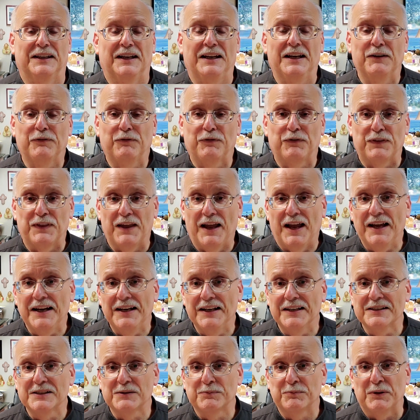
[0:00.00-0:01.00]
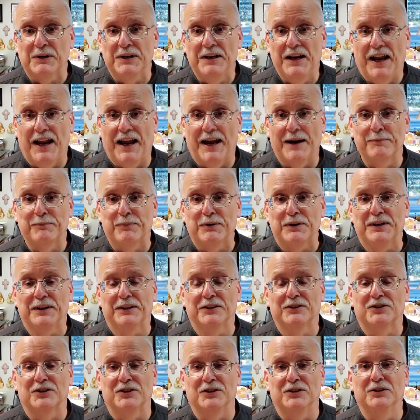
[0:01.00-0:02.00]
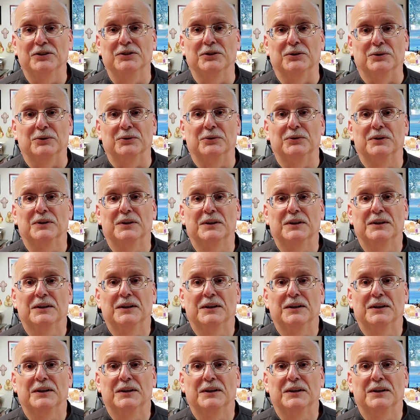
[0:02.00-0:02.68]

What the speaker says: If that has been happening to you,